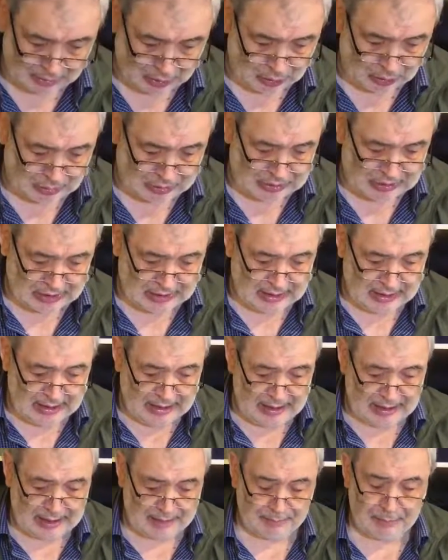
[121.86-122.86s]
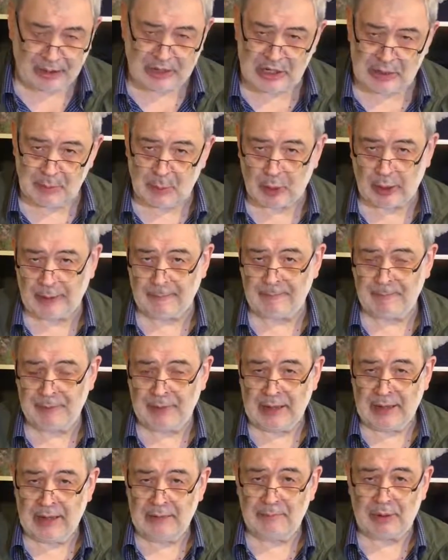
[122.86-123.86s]
modes and much more.
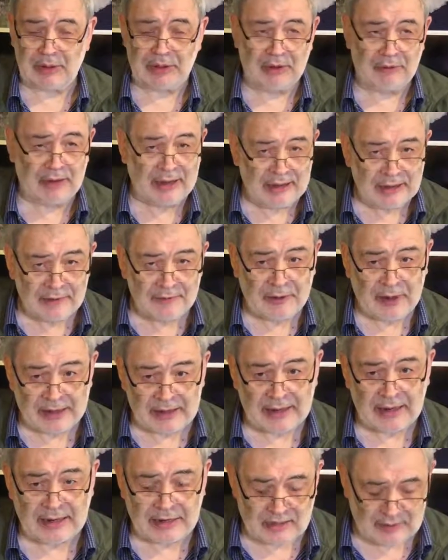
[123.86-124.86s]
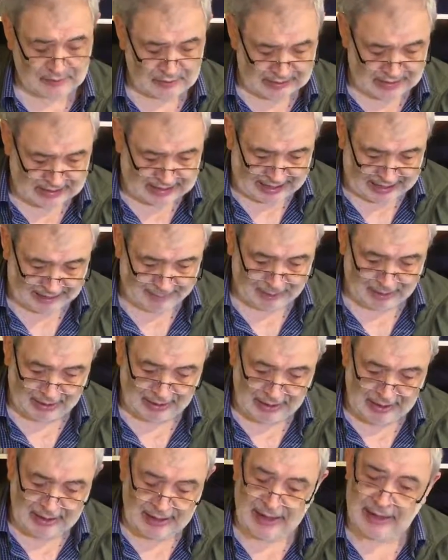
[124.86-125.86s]
But the real advantage of this
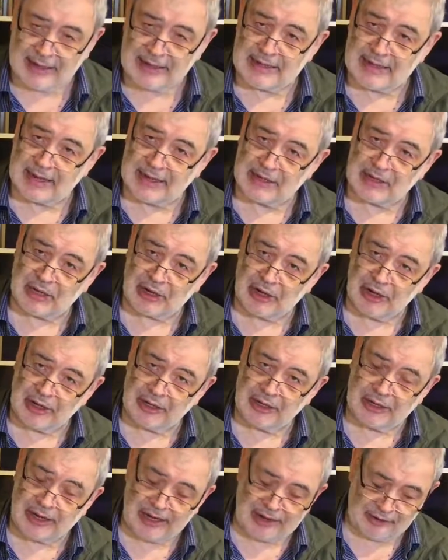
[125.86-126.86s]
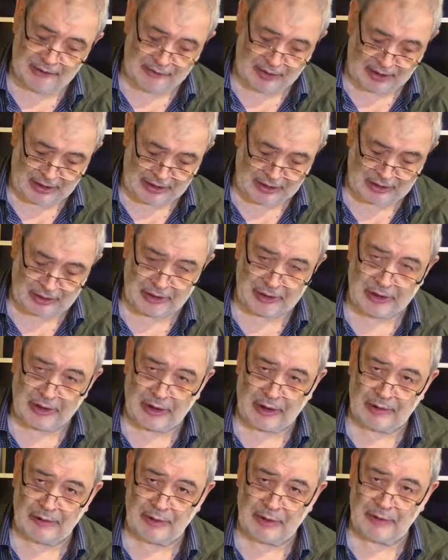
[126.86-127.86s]
camera is that it's a cut down version
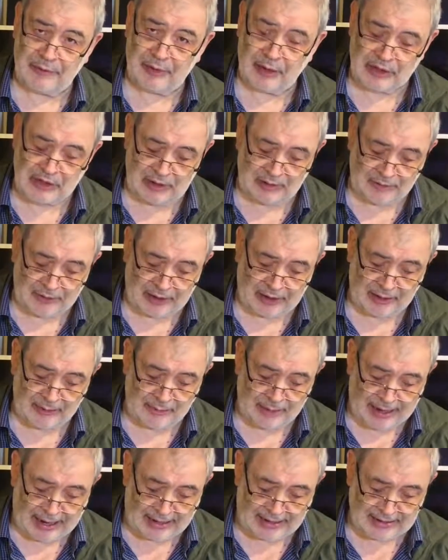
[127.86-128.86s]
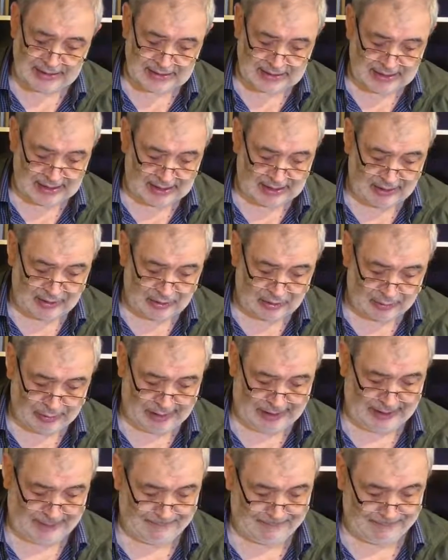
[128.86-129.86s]
of the Fujifilm
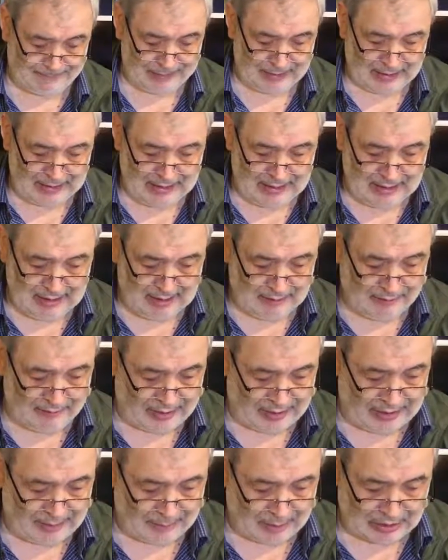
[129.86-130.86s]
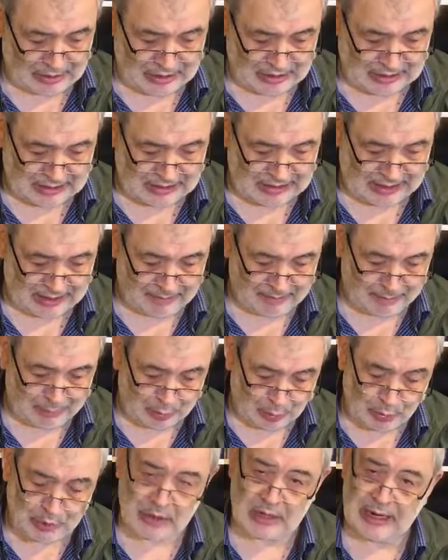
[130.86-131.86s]
X-T3. Very much the same
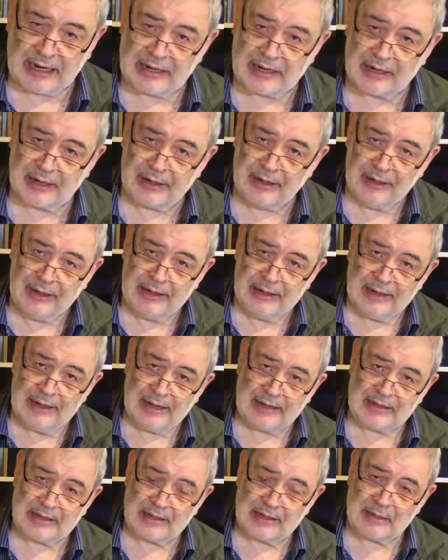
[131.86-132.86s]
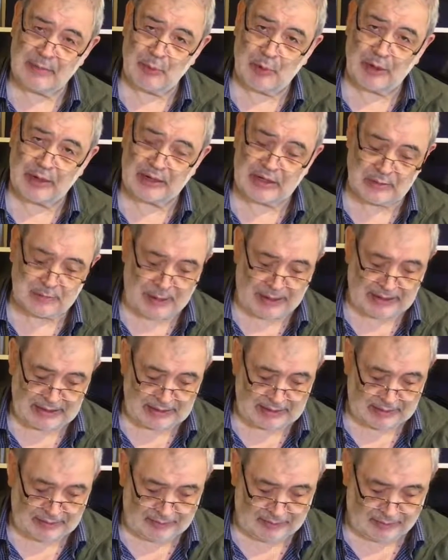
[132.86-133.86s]
processor as its more
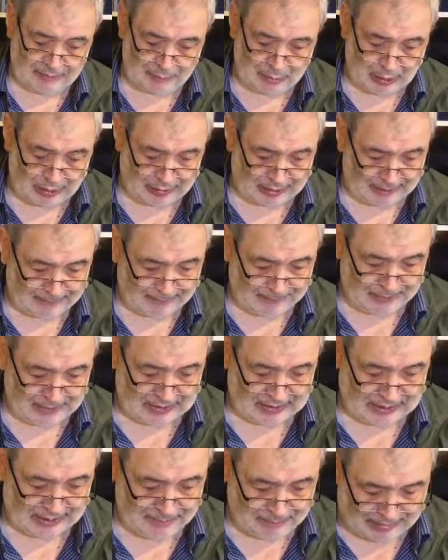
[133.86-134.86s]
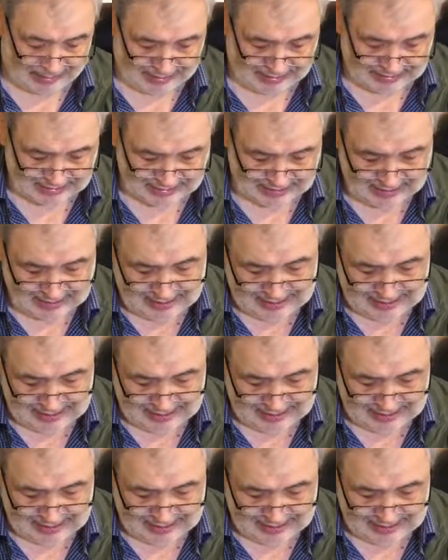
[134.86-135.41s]
expensive brother. And that means